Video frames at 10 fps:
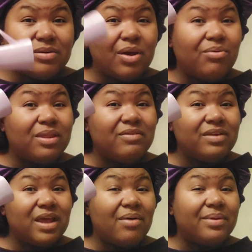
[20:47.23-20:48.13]
Don't leave it
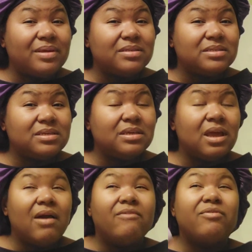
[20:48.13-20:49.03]
out, because
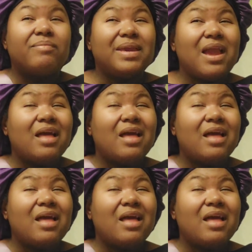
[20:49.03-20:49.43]
for me,